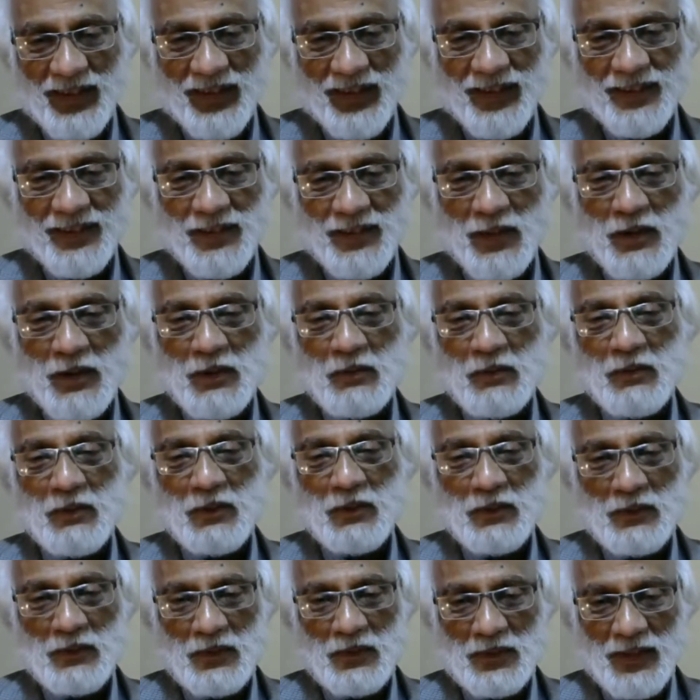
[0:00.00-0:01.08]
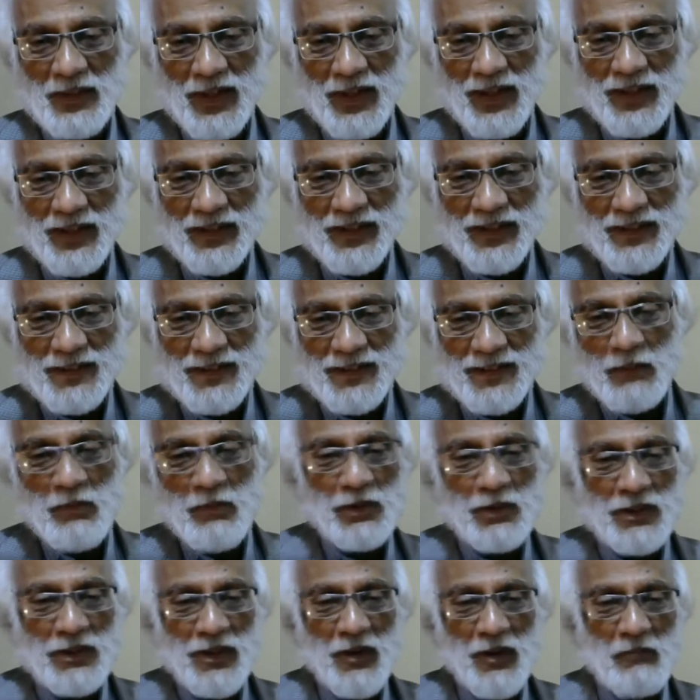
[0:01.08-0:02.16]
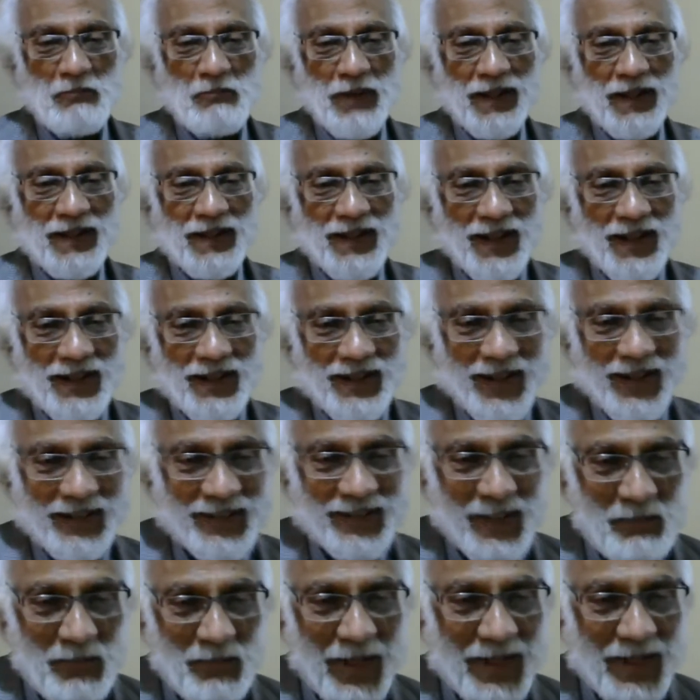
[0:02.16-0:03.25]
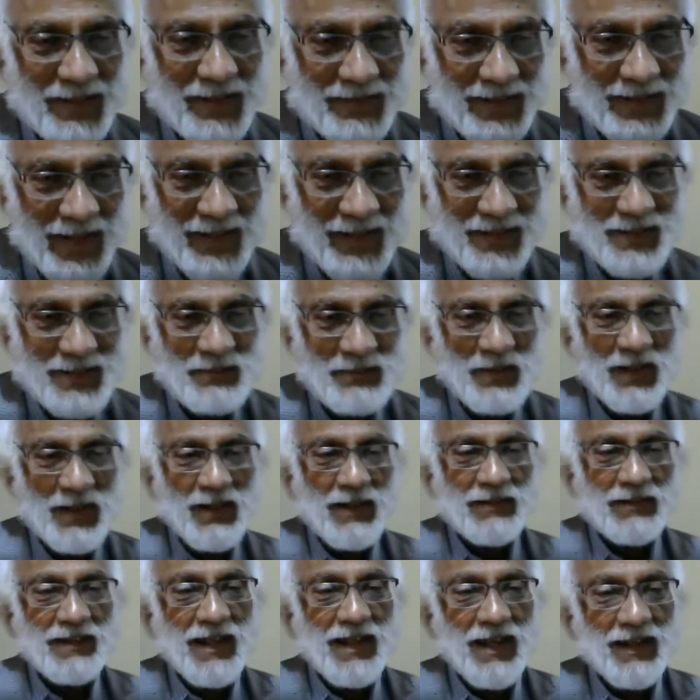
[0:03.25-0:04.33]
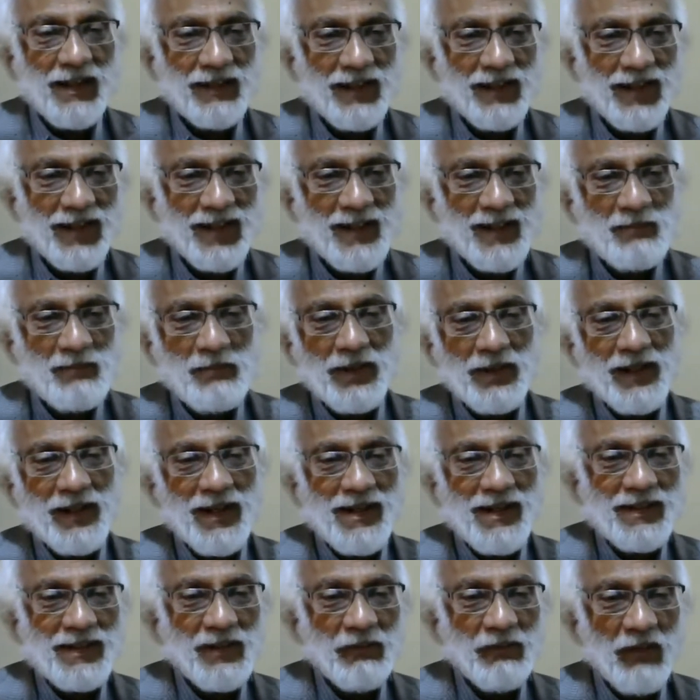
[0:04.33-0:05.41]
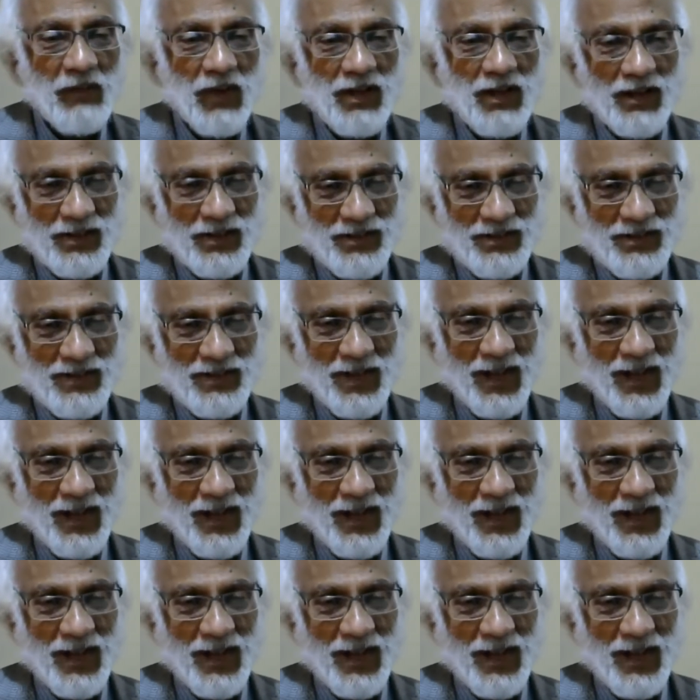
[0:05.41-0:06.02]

So the distribution of bed net doesn't make sense because they are getting bitten in the forest.